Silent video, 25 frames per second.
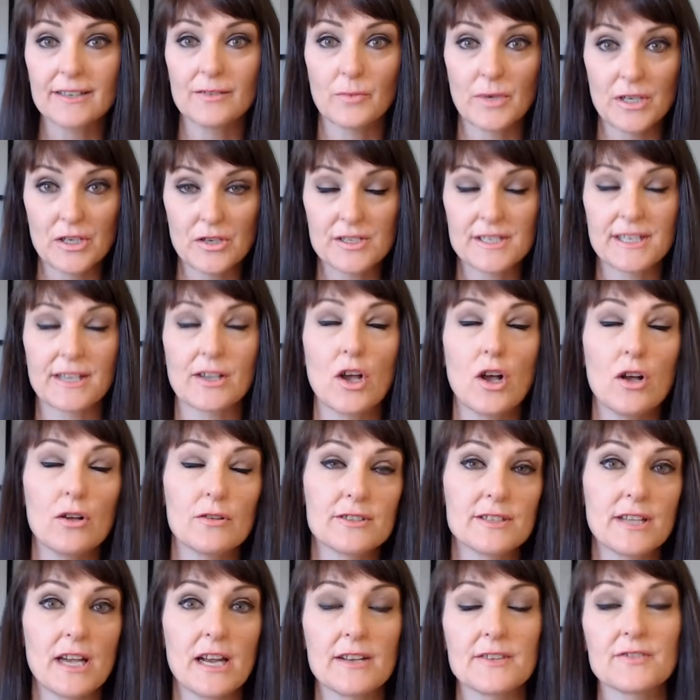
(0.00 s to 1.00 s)
and we're using
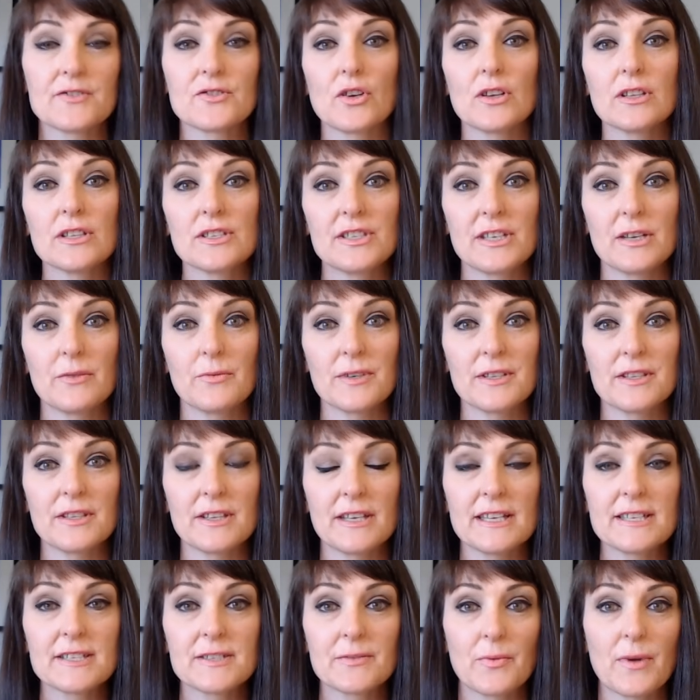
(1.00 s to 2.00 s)
whole sign astrology with
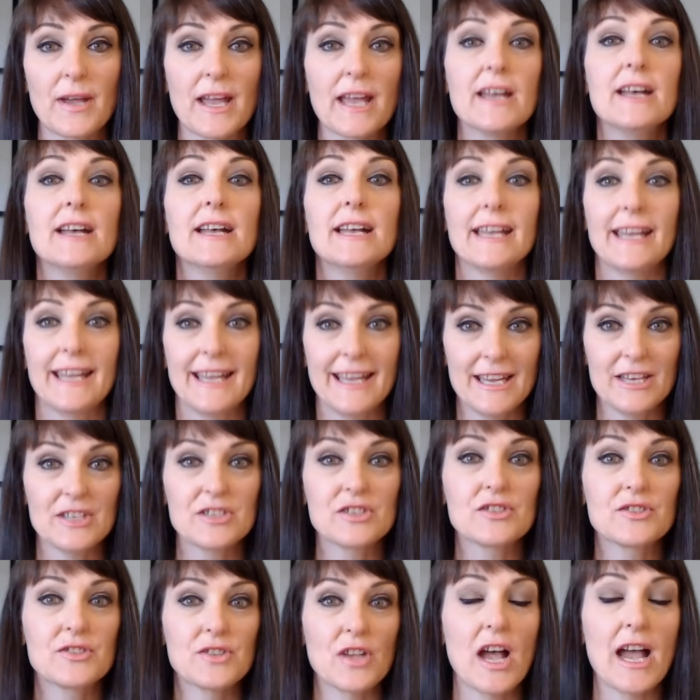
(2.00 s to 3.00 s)
this, where
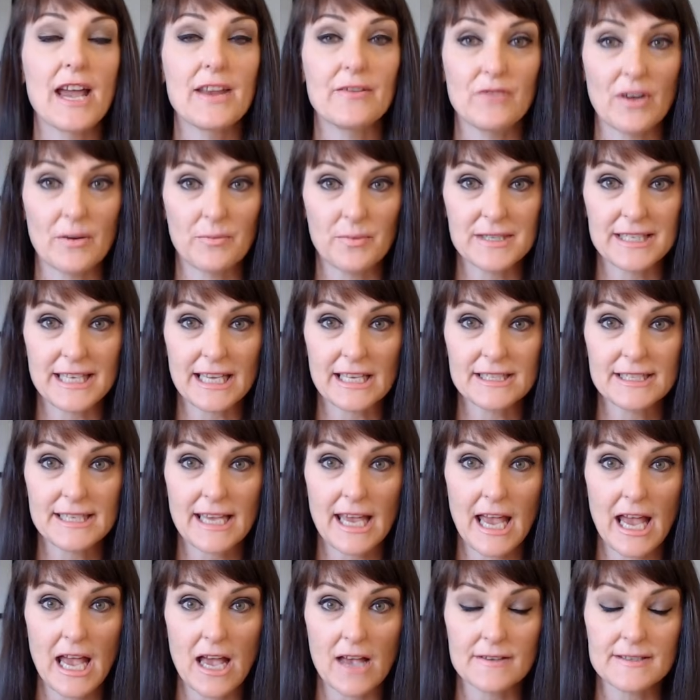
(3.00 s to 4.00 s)
each sign represents
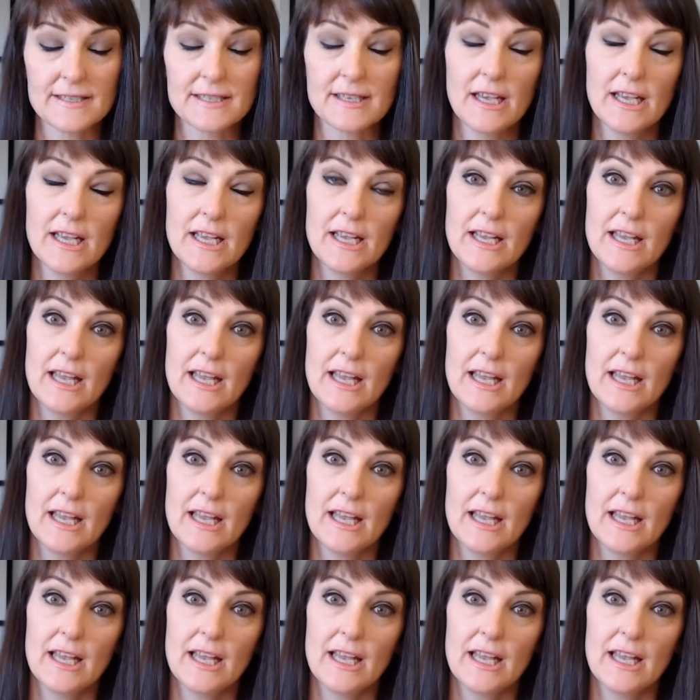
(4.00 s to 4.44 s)
a house,